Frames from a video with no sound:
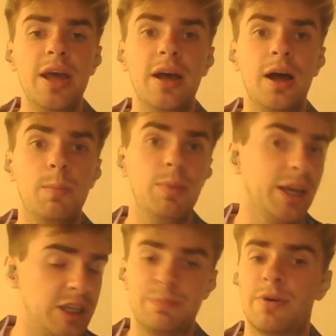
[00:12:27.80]

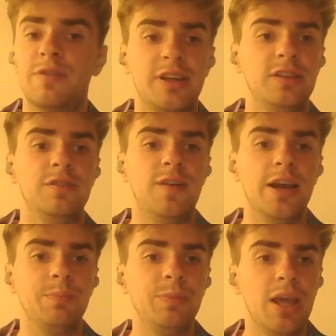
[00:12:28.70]
Black is perfectly
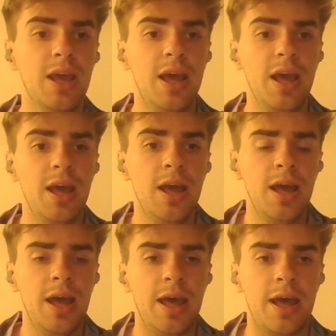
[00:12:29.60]
fine.
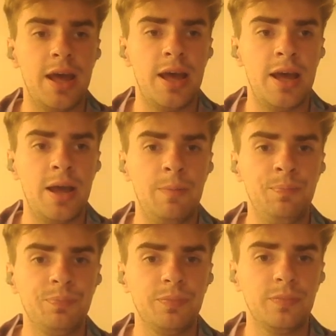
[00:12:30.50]
Uh,
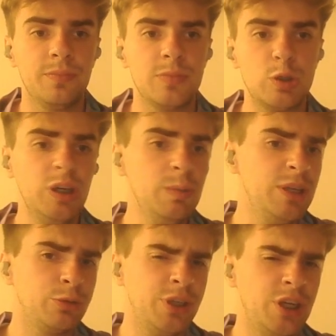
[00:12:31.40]
so he
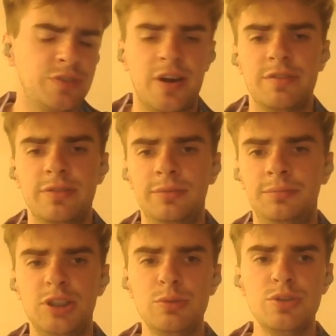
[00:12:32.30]
played queen h5.
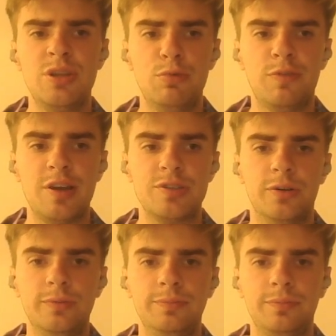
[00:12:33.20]
This was the move I
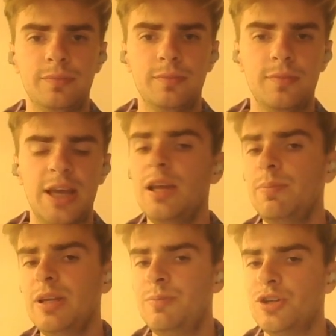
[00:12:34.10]
saw, and I
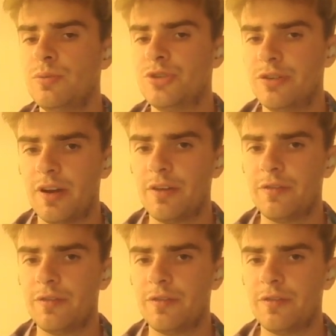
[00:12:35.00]
played bishop g5.